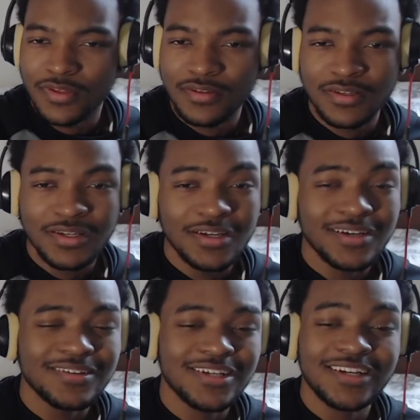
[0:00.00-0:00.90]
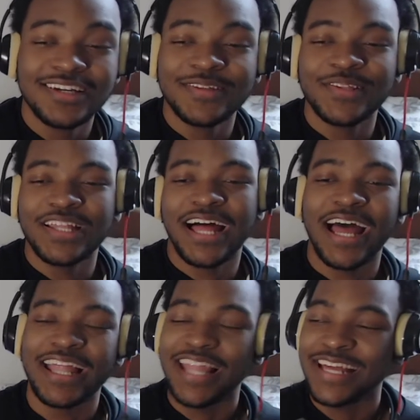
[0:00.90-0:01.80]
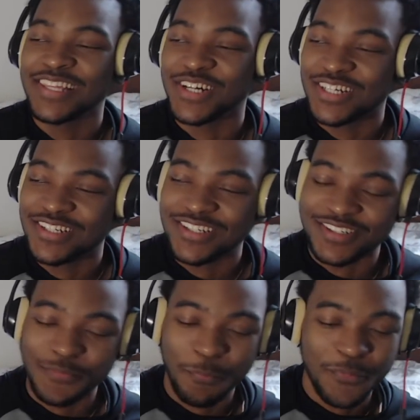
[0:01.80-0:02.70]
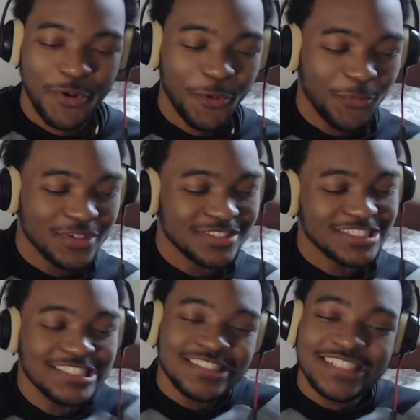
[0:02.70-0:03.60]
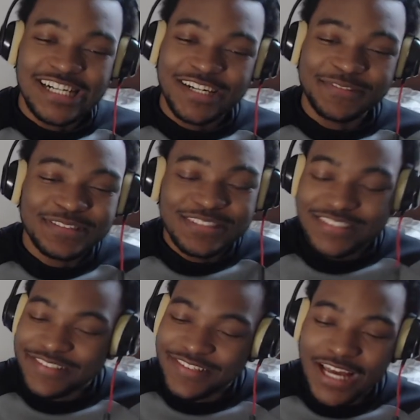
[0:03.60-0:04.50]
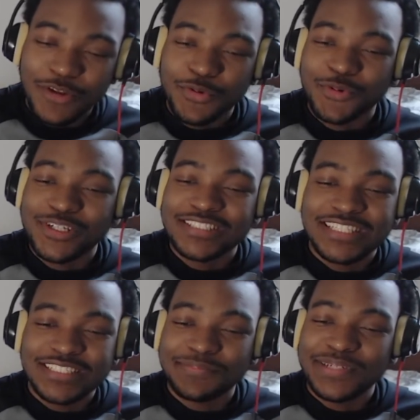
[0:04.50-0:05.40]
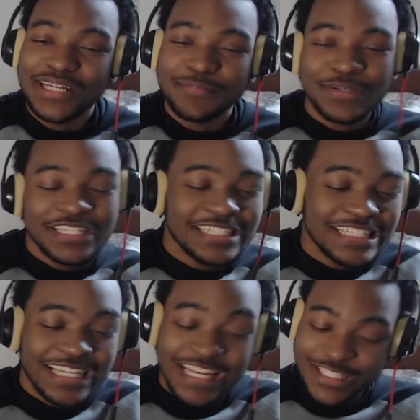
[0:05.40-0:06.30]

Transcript: ya. I like the hook, bro. He's, uh, I don't know what he says in the beginning, but he, in the next